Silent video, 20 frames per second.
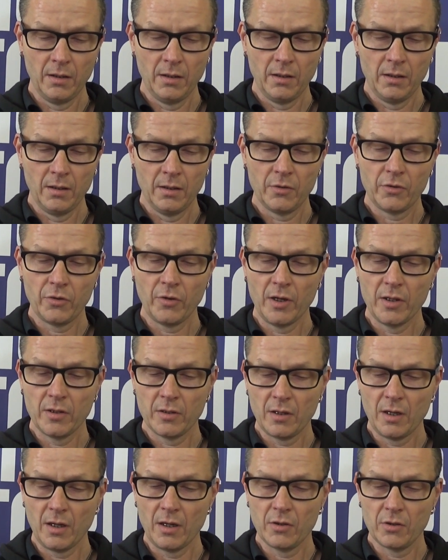A train
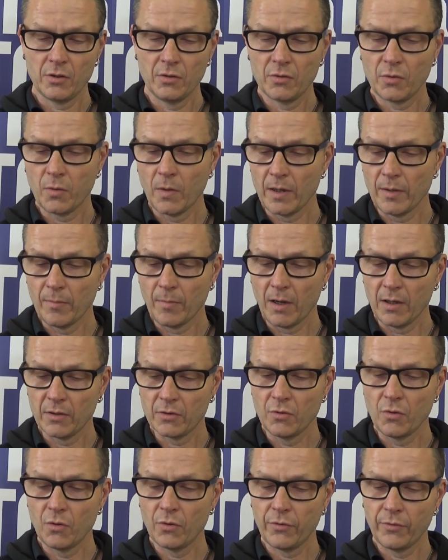station 20 miles
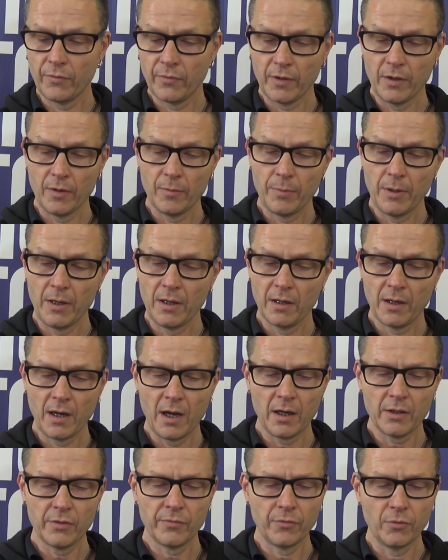north of here, paying
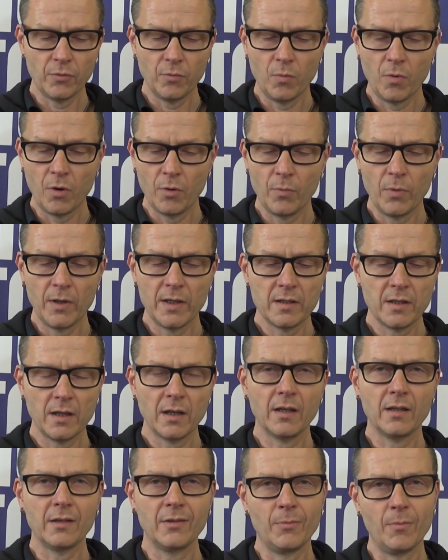cash for a one-way
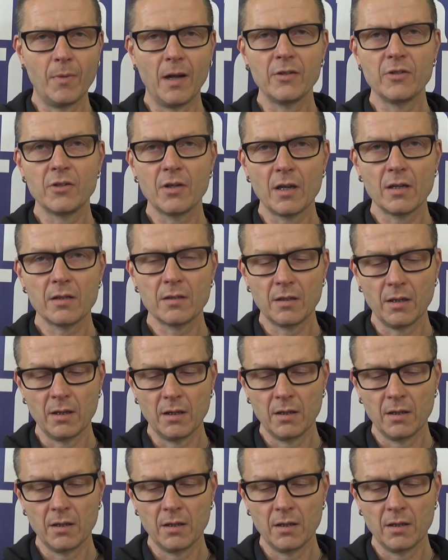ticket to Manchester.